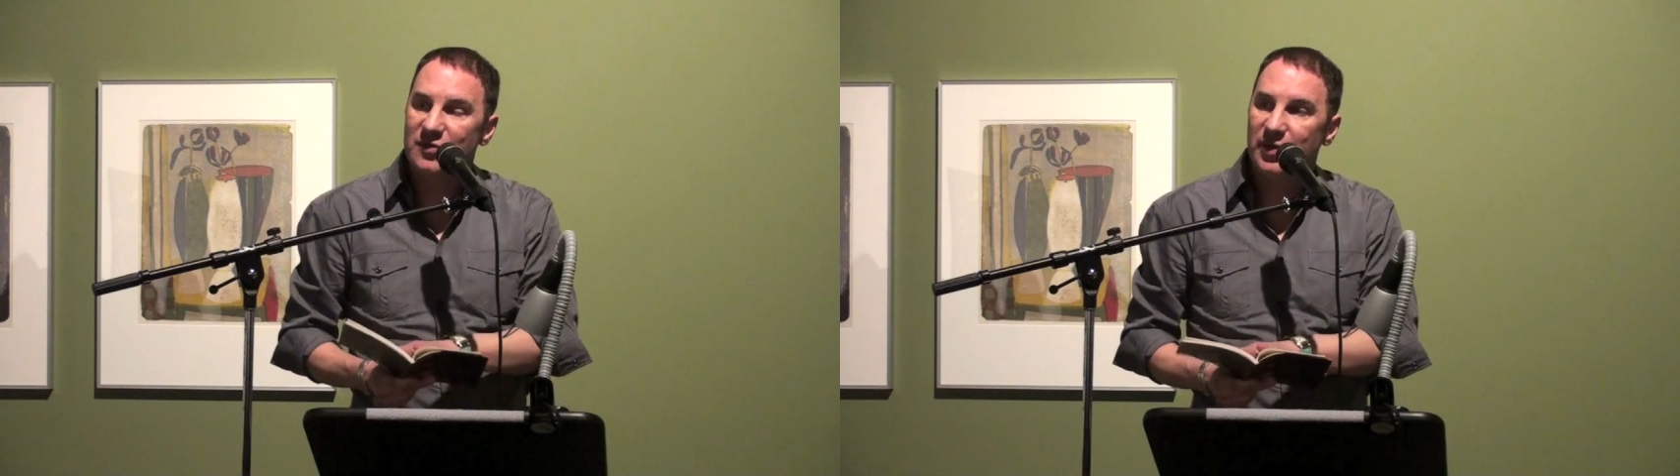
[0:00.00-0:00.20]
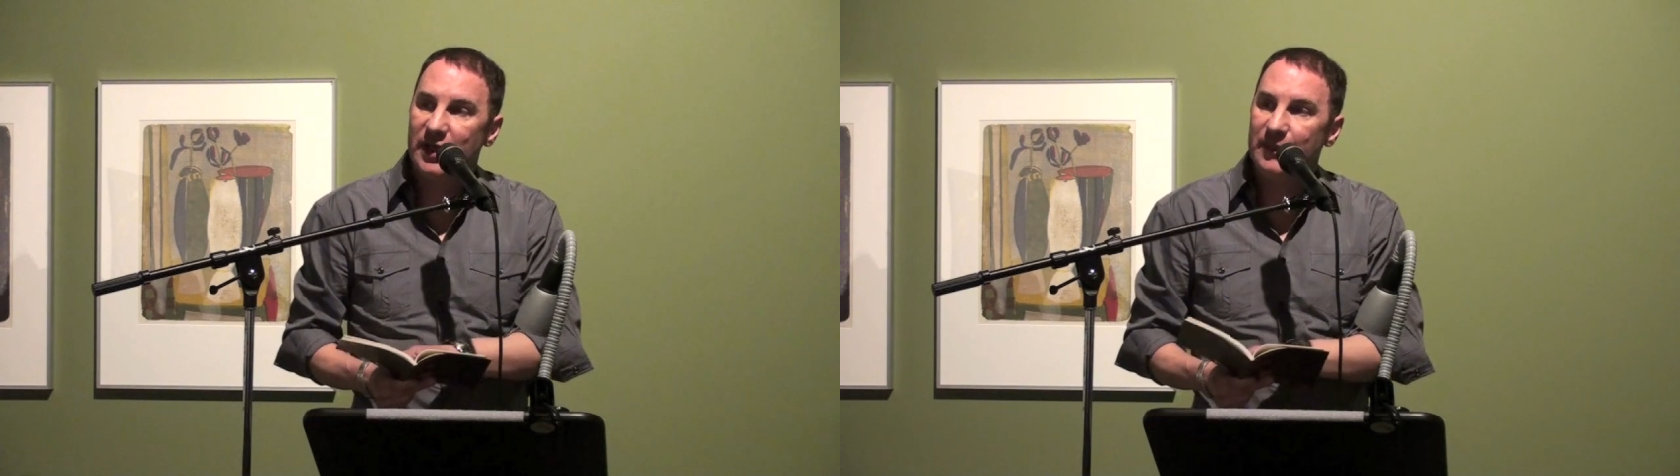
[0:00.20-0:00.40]

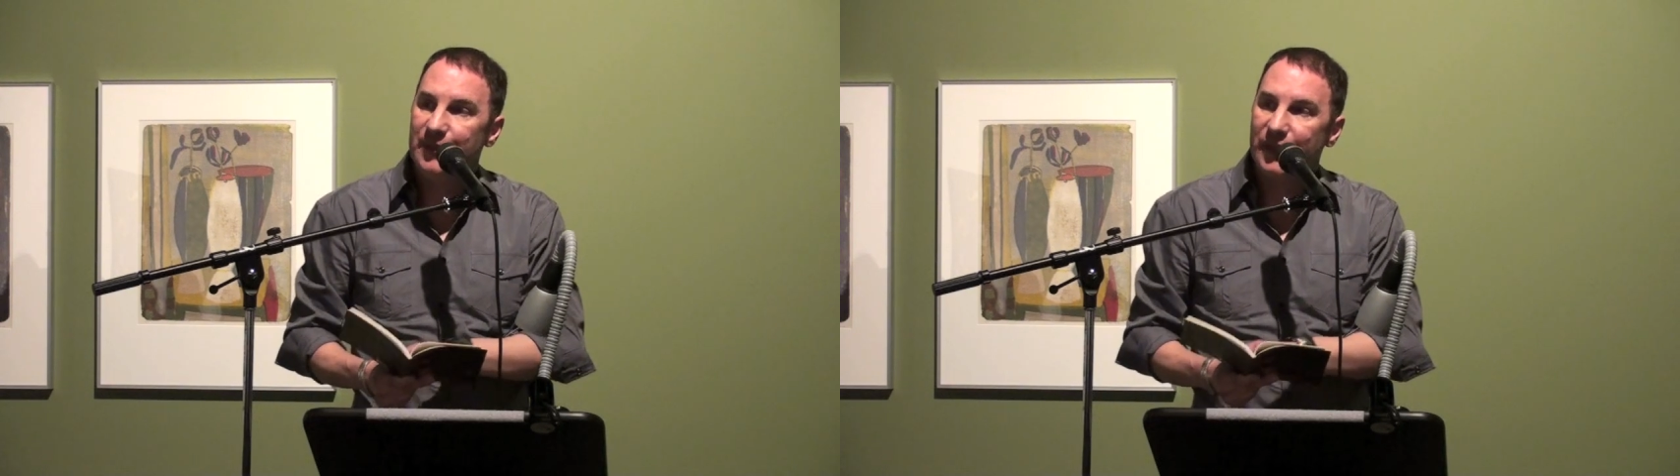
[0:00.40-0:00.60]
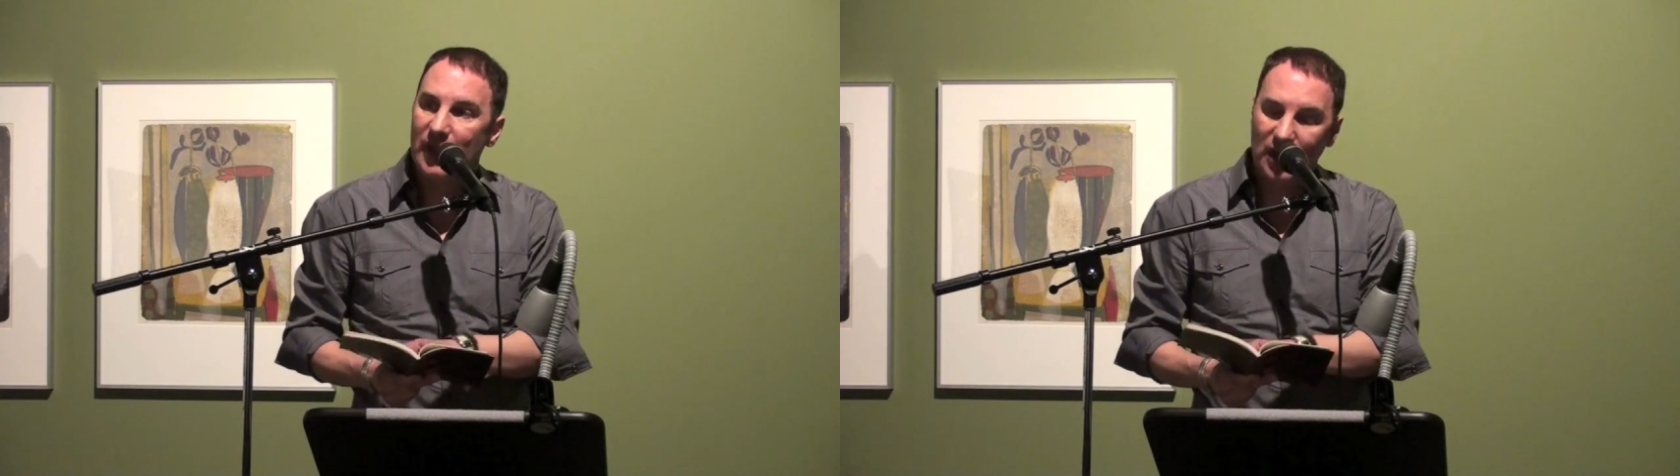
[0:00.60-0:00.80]
it's been
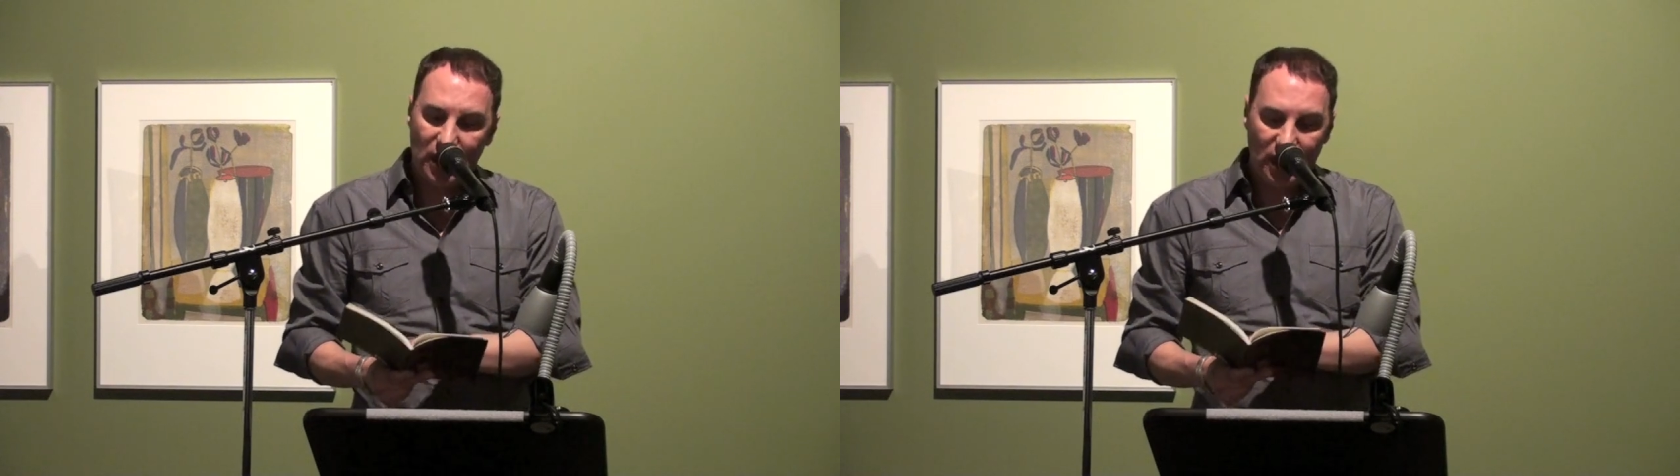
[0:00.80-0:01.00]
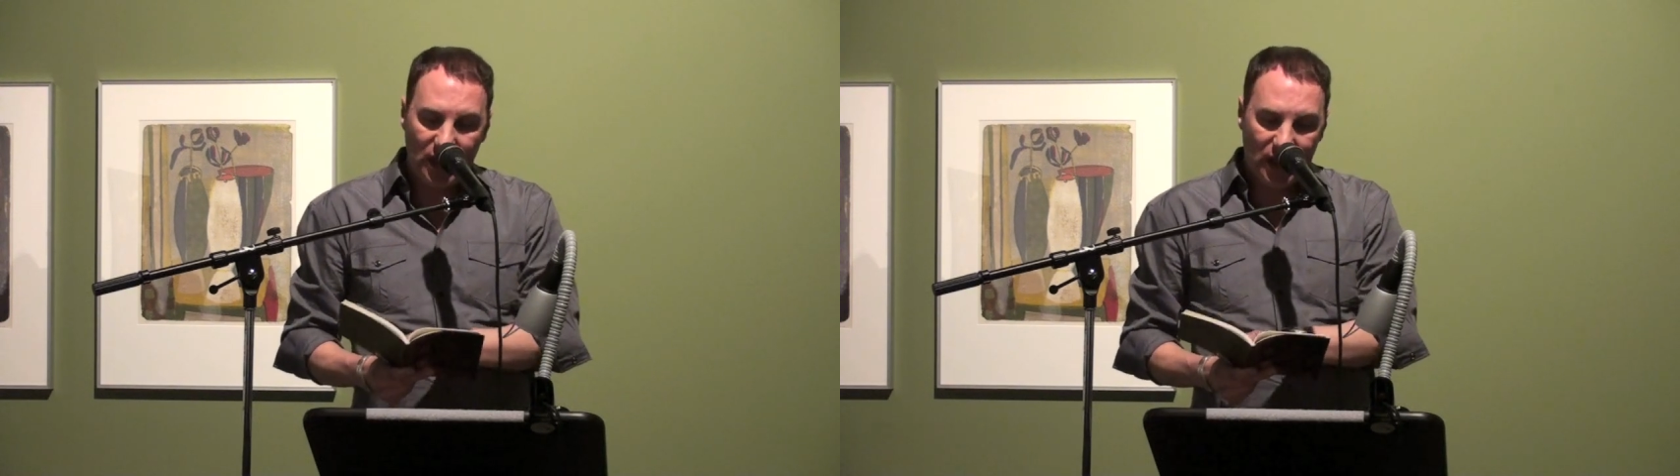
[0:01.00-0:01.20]

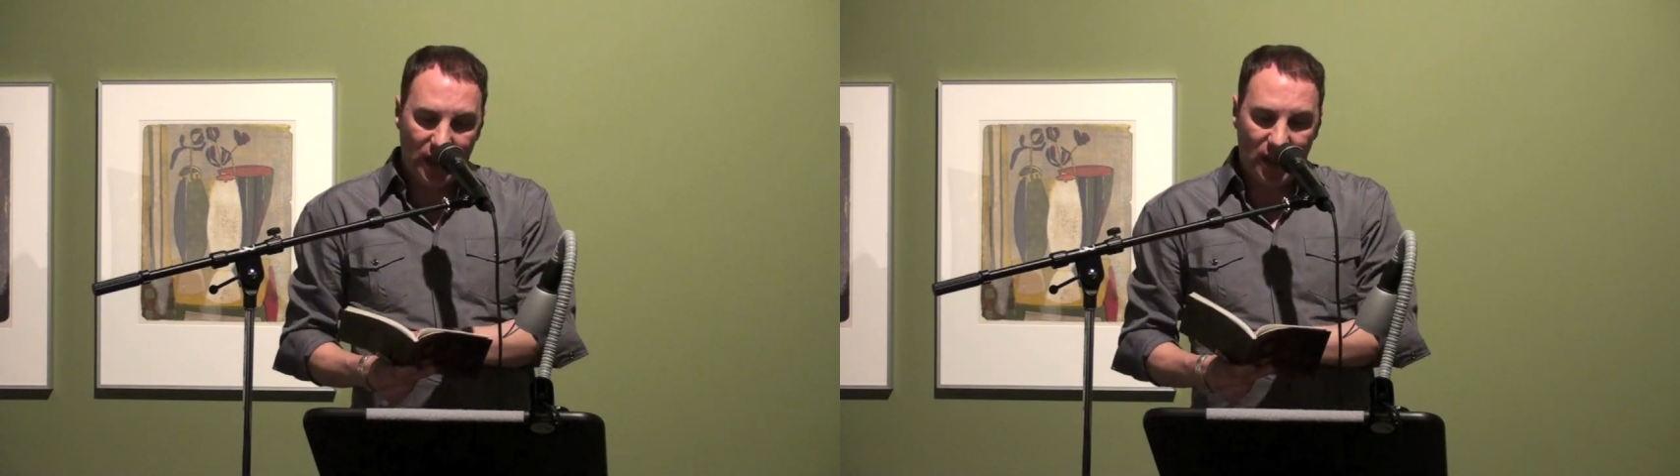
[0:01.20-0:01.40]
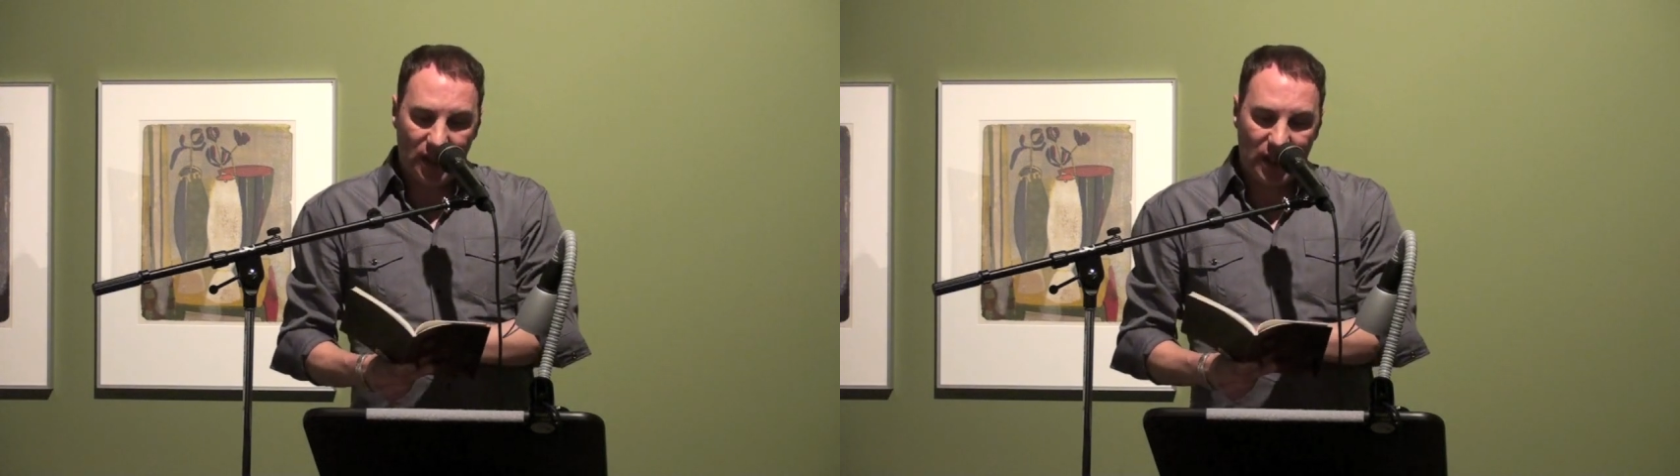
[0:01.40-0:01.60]

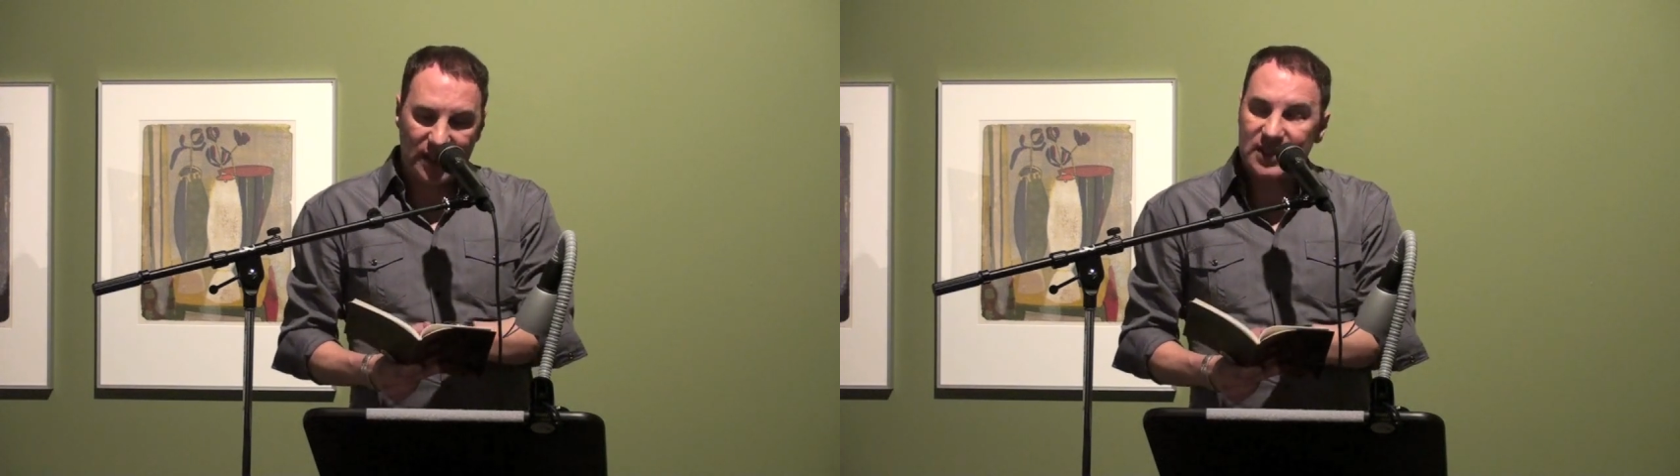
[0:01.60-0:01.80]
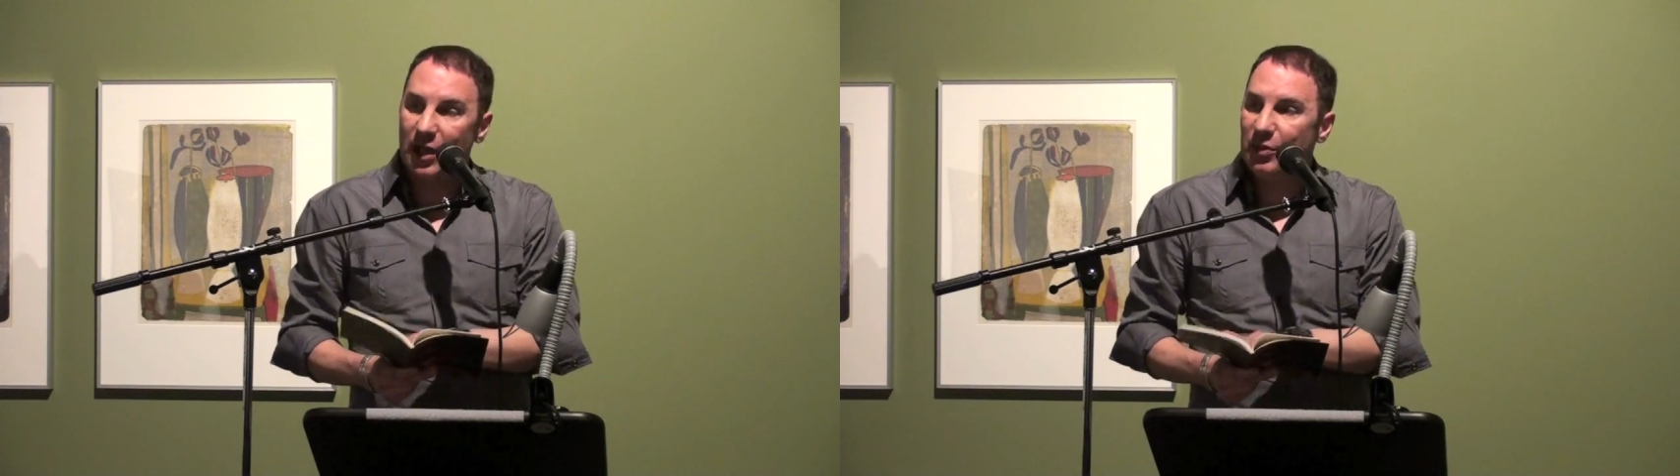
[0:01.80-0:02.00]
last